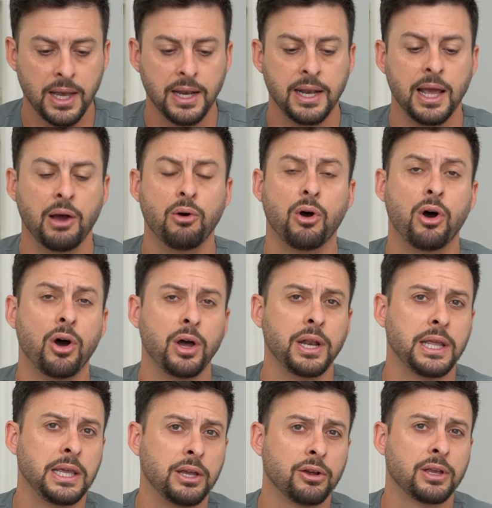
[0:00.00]
Now on
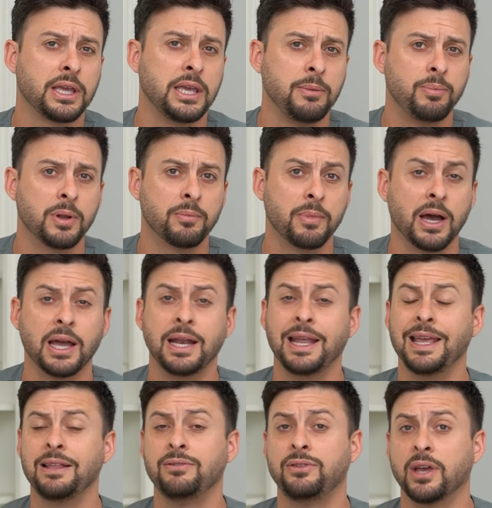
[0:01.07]
here, keep in mind,
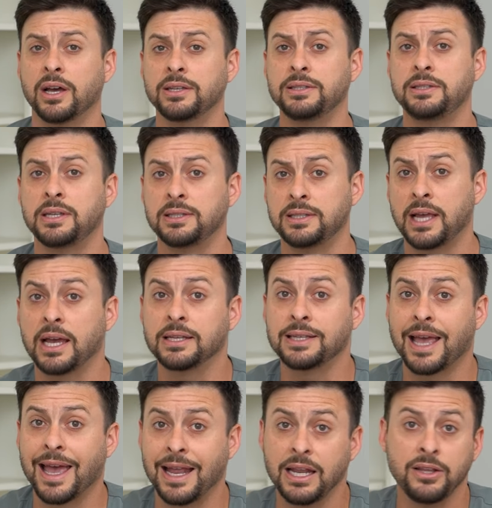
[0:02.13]
it does detect
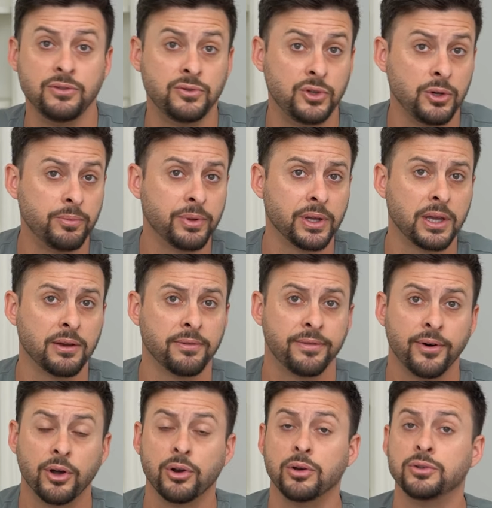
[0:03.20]
any duplicate
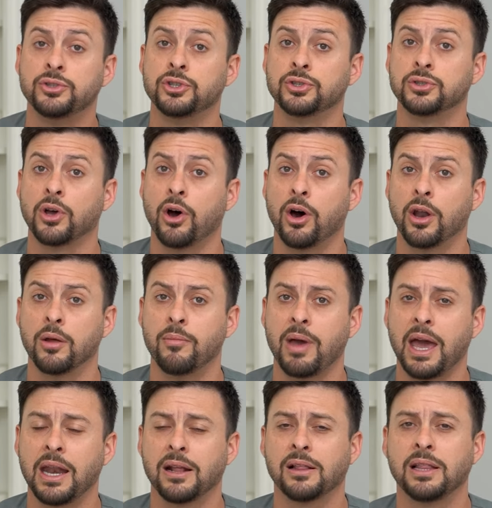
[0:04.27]
photos just
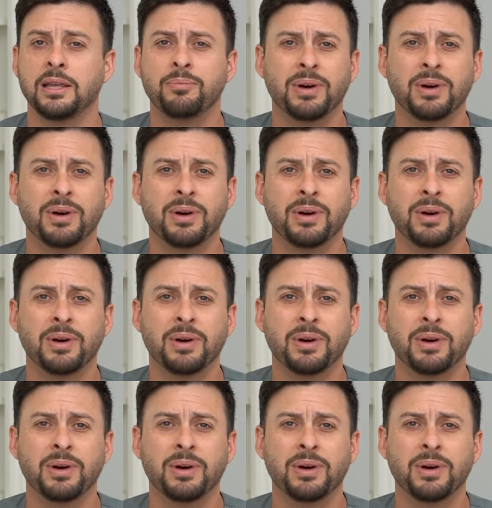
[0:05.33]
automatically,